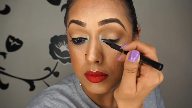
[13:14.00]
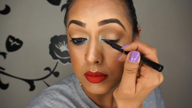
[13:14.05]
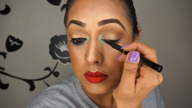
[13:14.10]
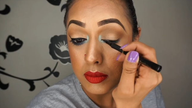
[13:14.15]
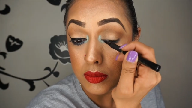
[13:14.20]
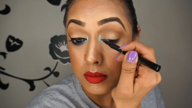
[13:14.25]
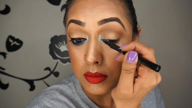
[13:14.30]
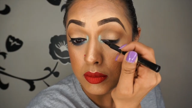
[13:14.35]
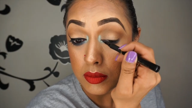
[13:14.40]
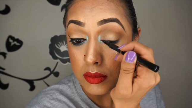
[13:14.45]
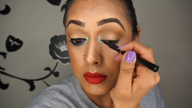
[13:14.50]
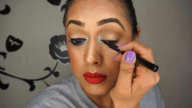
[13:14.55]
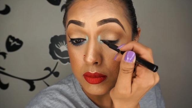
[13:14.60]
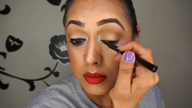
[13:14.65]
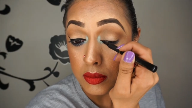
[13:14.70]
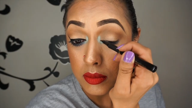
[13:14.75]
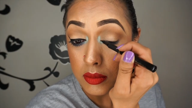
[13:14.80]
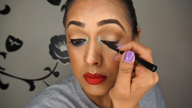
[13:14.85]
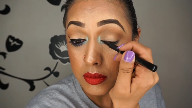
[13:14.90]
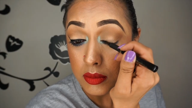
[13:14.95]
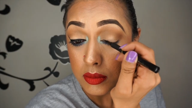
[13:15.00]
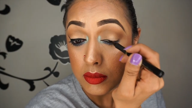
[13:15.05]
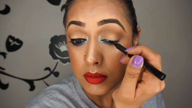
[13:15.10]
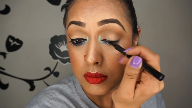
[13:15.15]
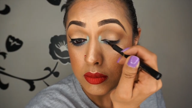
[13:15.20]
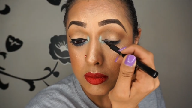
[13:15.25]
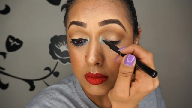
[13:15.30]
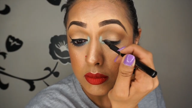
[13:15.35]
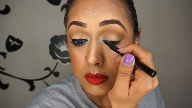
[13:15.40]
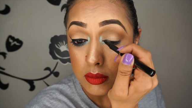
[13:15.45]

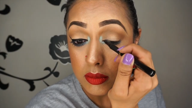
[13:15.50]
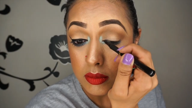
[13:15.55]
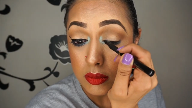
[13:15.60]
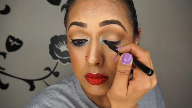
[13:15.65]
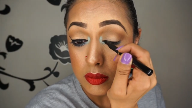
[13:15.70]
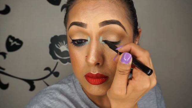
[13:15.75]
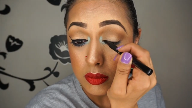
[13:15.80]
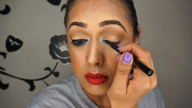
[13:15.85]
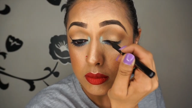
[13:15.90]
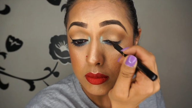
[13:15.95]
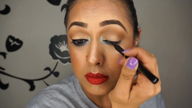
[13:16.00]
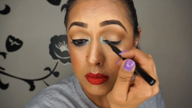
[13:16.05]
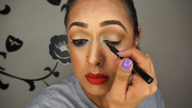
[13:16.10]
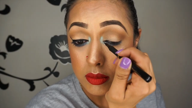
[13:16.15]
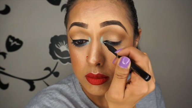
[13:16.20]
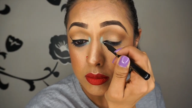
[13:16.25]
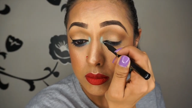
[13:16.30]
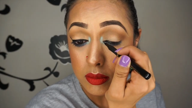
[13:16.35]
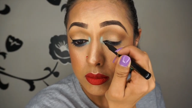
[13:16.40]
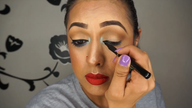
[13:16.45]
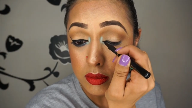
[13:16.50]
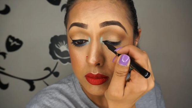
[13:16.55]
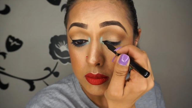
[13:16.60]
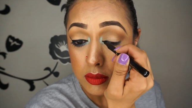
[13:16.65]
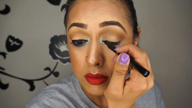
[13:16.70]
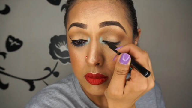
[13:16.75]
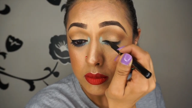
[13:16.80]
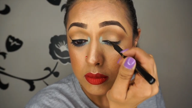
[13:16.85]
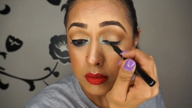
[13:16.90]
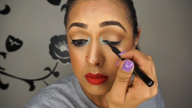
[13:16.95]

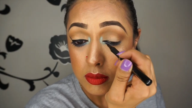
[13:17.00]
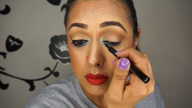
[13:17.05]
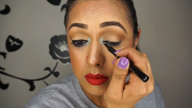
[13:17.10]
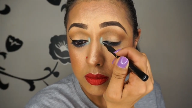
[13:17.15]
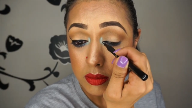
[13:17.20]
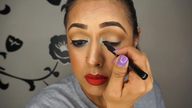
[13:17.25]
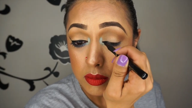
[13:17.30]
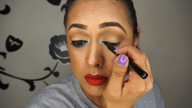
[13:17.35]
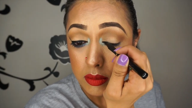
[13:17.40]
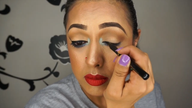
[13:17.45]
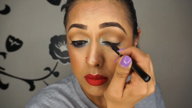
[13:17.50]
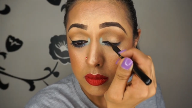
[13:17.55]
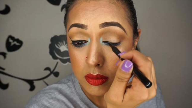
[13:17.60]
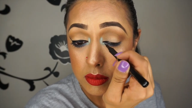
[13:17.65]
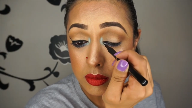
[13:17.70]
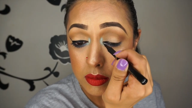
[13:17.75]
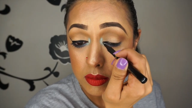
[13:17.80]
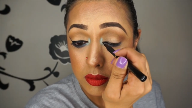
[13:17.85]
(no one is talking)